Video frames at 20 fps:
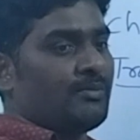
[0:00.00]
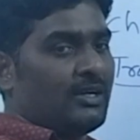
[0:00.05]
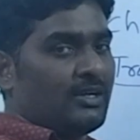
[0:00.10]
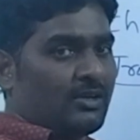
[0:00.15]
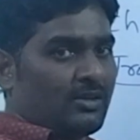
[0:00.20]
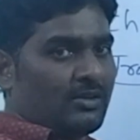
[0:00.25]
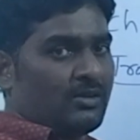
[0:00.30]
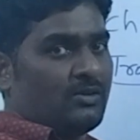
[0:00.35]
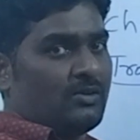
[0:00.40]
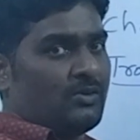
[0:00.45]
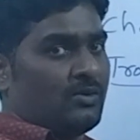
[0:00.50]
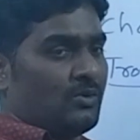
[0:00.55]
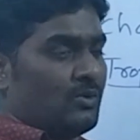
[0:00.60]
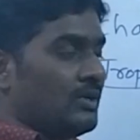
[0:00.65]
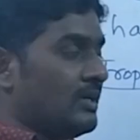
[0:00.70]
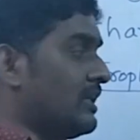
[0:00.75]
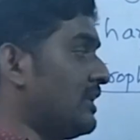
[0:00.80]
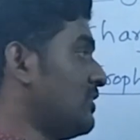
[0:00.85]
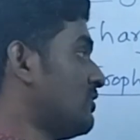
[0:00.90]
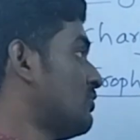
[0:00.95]
segment
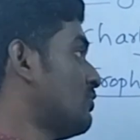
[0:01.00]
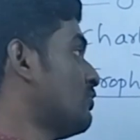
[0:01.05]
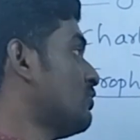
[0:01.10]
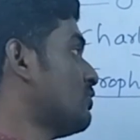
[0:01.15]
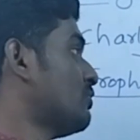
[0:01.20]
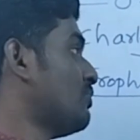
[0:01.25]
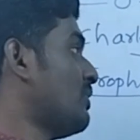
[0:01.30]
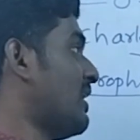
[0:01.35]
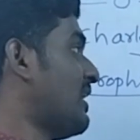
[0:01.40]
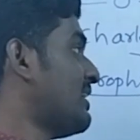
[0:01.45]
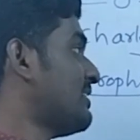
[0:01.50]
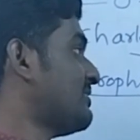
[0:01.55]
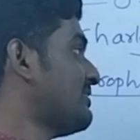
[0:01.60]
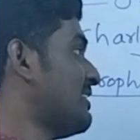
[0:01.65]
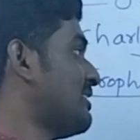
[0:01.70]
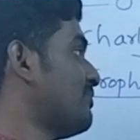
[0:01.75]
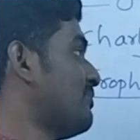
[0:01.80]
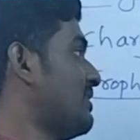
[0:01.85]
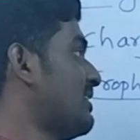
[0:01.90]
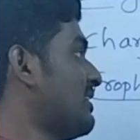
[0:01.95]
only. So small
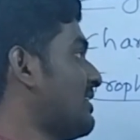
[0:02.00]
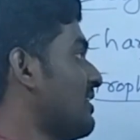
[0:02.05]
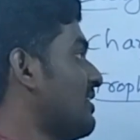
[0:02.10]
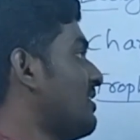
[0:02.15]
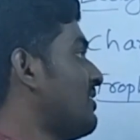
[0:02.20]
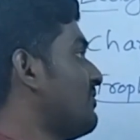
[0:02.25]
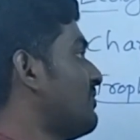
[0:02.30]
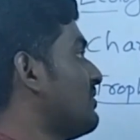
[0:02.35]
segment